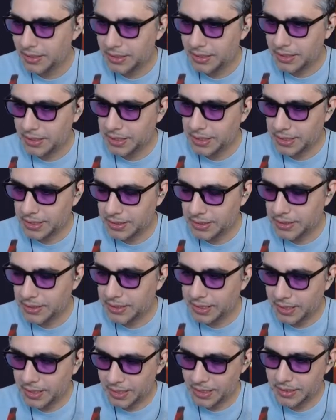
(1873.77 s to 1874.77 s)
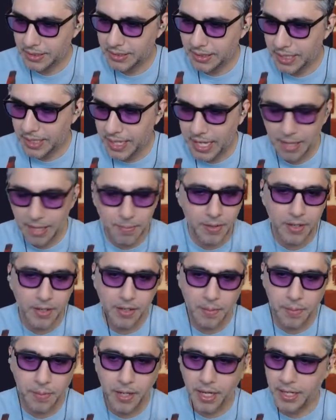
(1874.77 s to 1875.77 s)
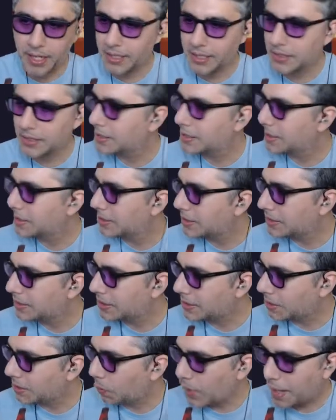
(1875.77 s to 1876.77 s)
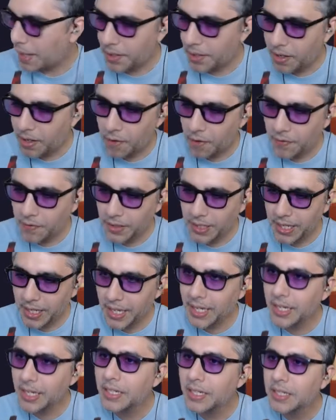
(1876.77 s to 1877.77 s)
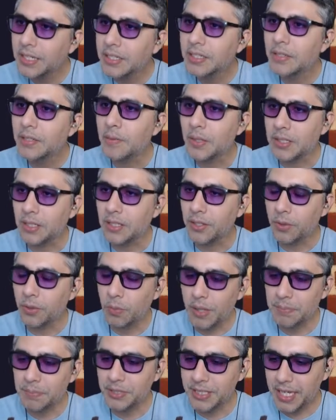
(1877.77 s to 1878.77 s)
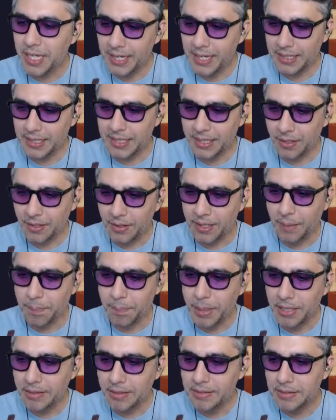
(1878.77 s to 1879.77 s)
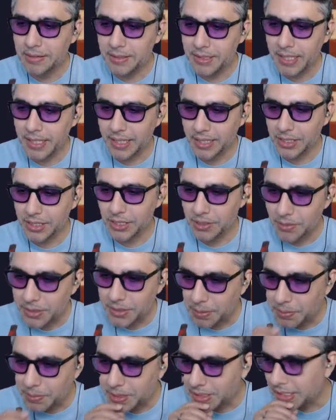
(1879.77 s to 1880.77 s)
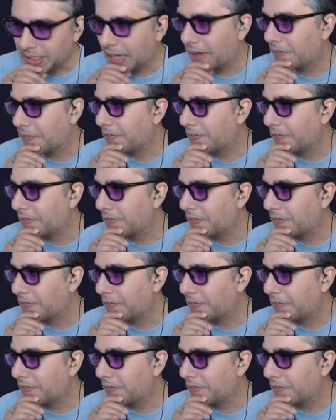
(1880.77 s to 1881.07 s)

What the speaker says: is the name of the product. It's a web overlay with a little website that you click buttons and it shows up stuff.